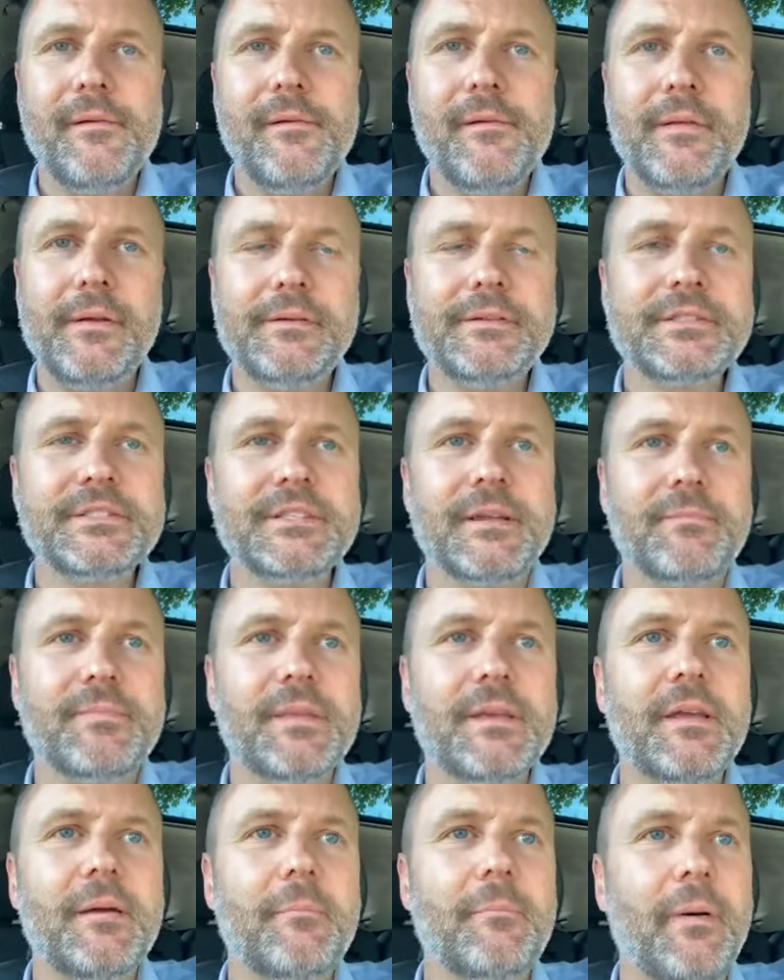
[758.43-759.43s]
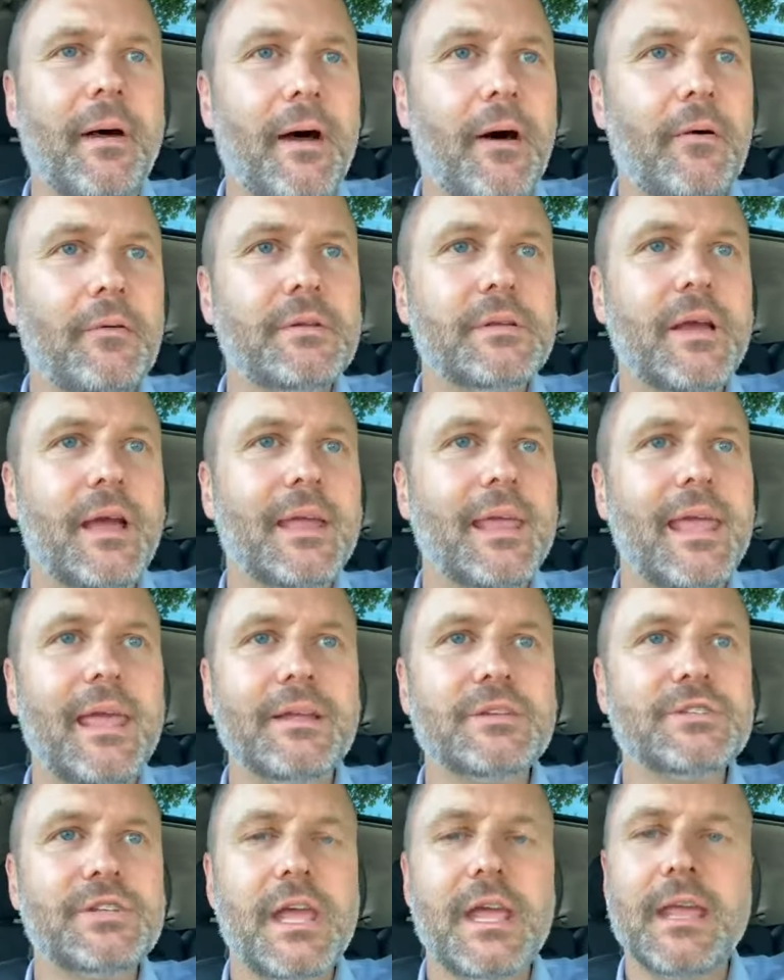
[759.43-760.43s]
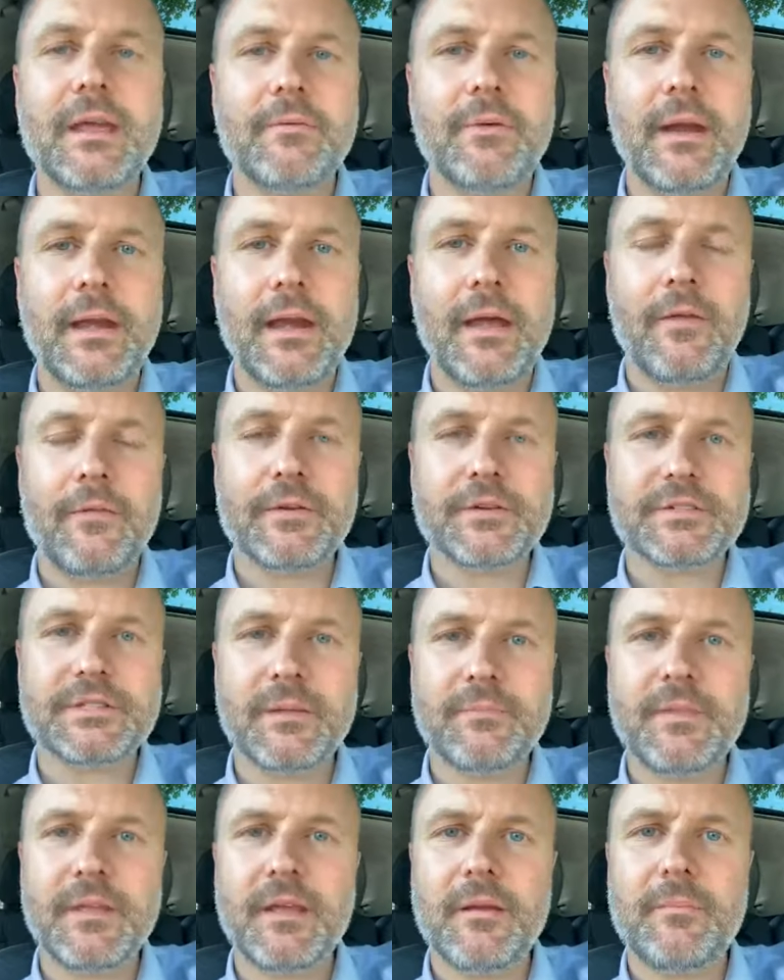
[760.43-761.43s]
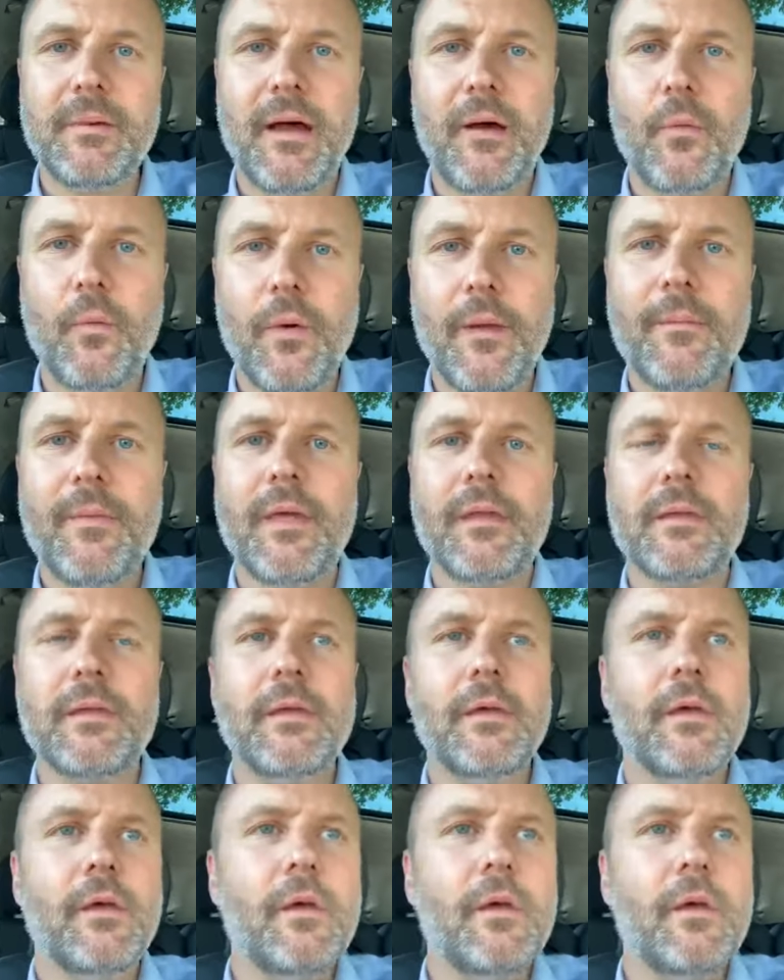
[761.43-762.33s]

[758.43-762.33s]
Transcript: there's something about I can't shake it right now. There's something about women,